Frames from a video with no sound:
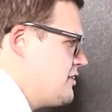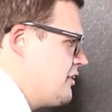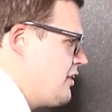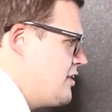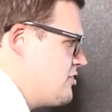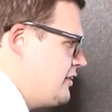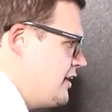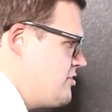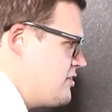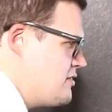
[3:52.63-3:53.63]

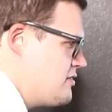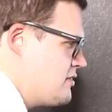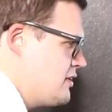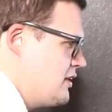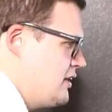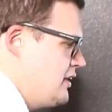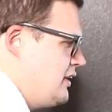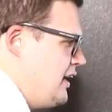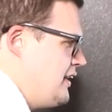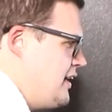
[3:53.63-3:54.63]
Congratulations.
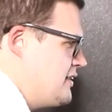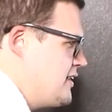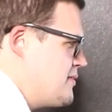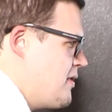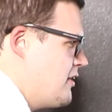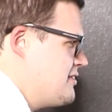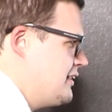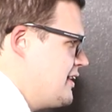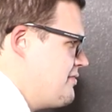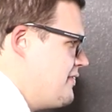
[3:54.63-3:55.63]
And yeah, DMR is a
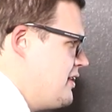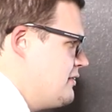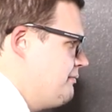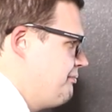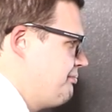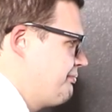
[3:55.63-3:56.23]
lot of fun.